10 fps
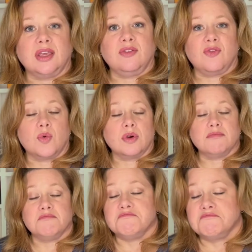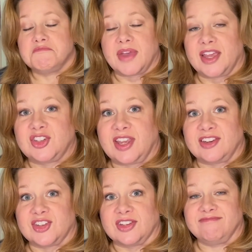for
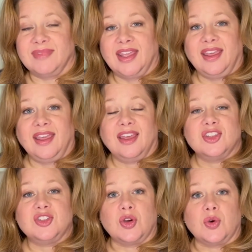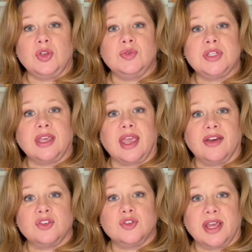education. So you take
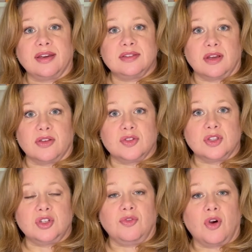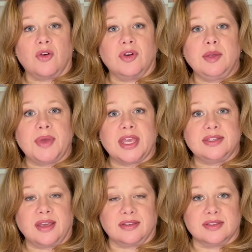after-tax dollars that you've already paid
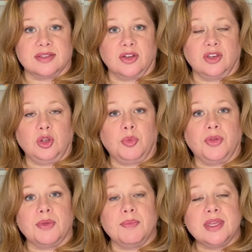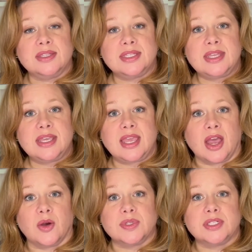taxes on, you put them into the
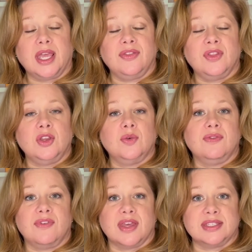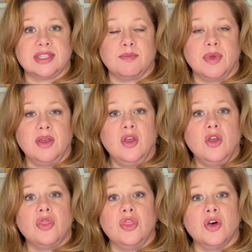account, and then you invest them.
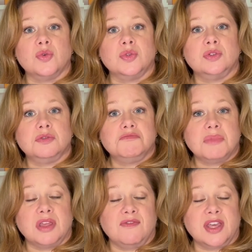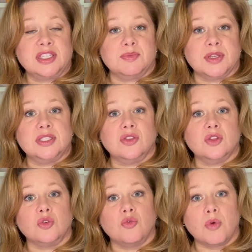Those investments and
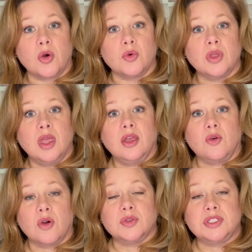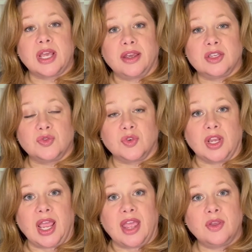the growth grows
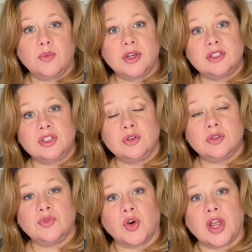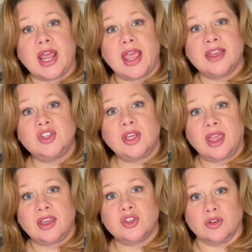tax-free, and then when it's used for an
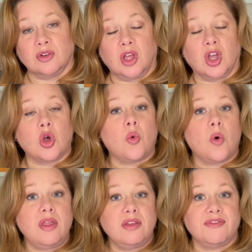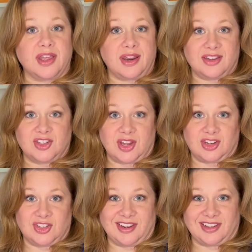a qualified
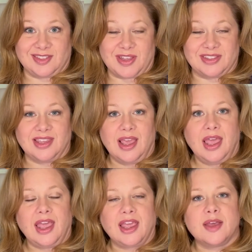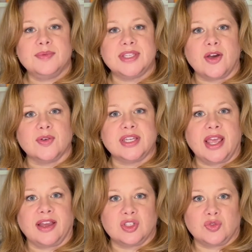education expense, it comes out
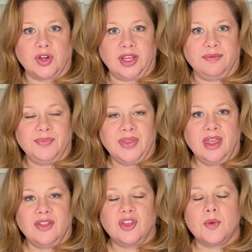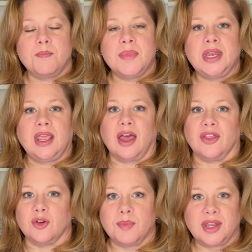tax-free. There are many
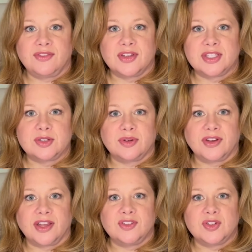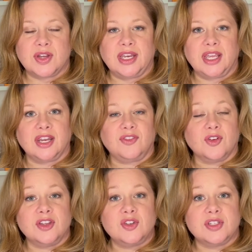other benefits to a 529, and if you're
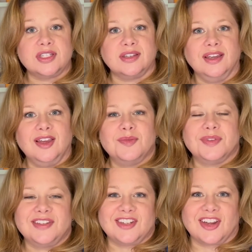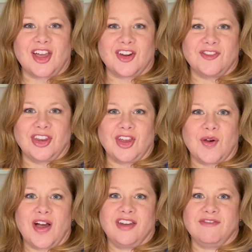interested, please check out our video
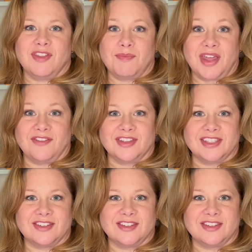on the benefits of a